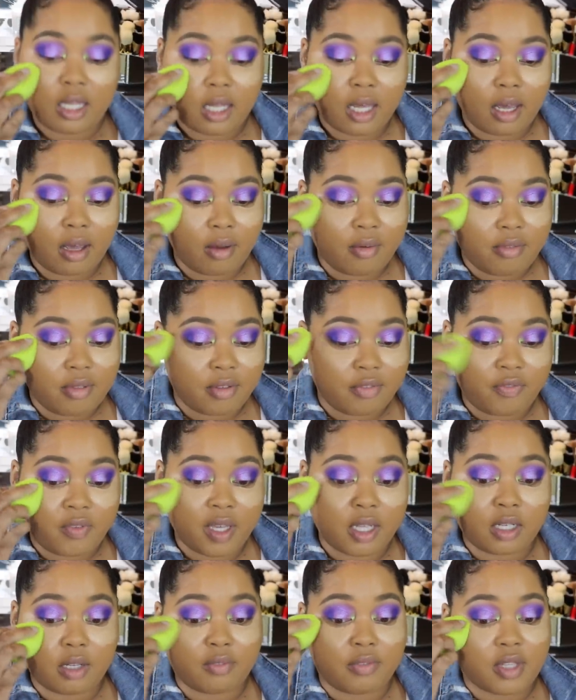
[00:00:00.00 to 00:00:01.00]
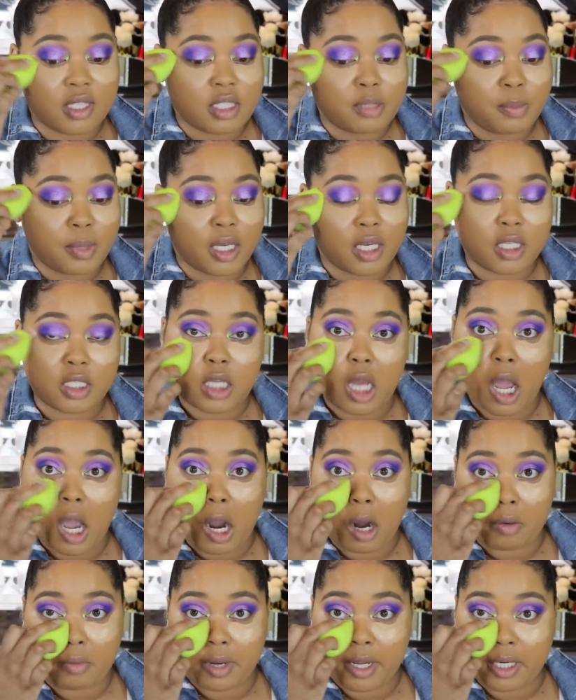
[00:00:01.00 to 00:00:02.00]
love the feel of this sponge
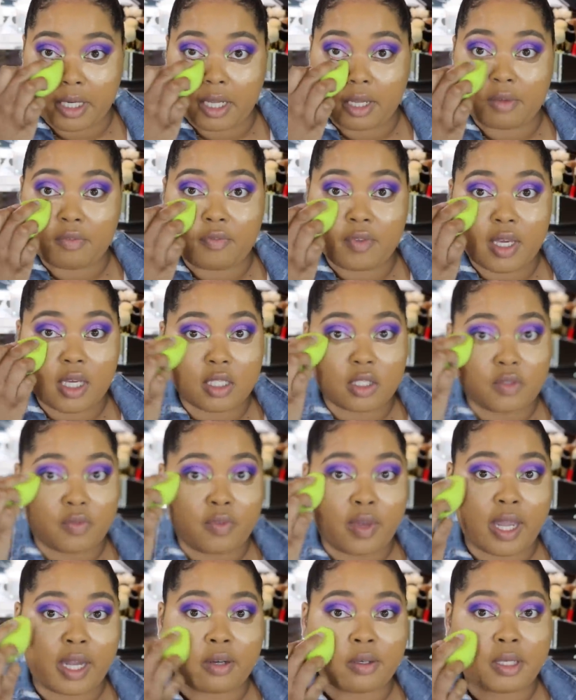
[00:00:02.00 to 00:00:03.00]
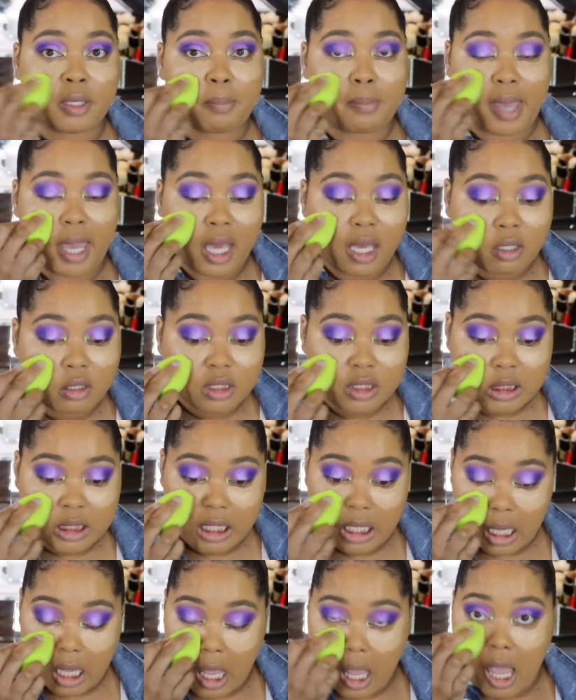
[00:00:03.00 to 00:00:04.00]
already. It feels very
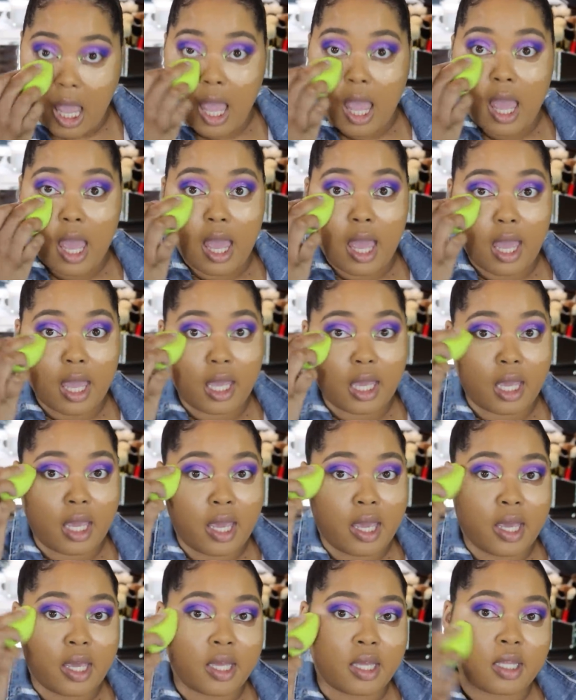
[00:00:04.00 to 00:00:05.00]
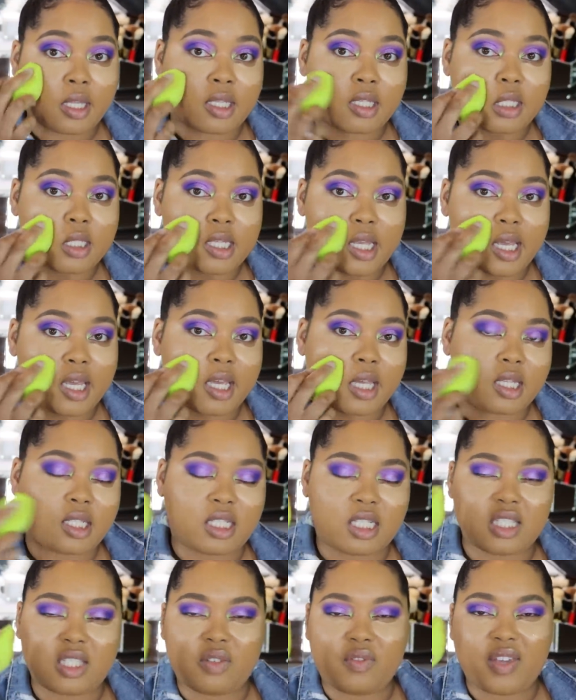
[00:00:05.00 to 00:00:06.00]
pouncy and it
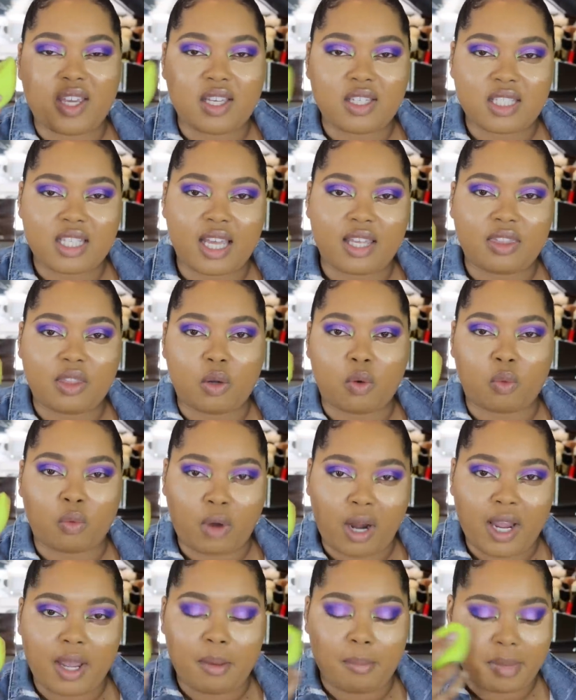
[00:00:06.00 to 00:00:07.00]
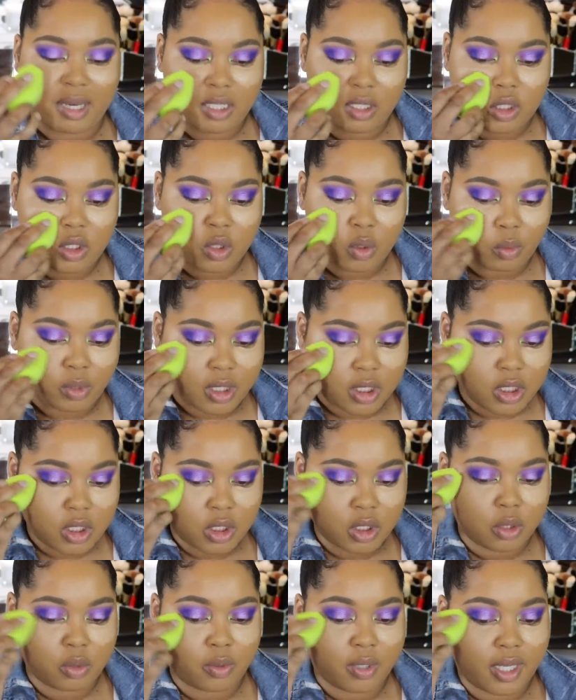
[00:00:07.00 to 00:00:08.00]
just feels like the right amount of
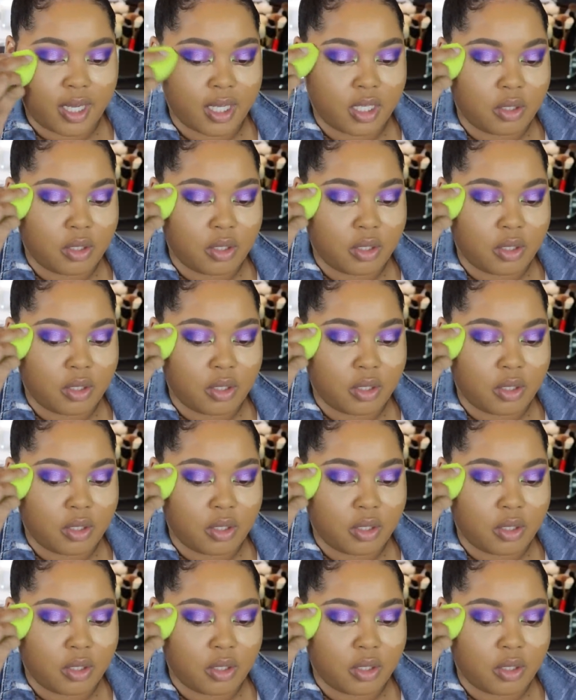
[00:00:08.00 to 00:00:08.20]
squish to it.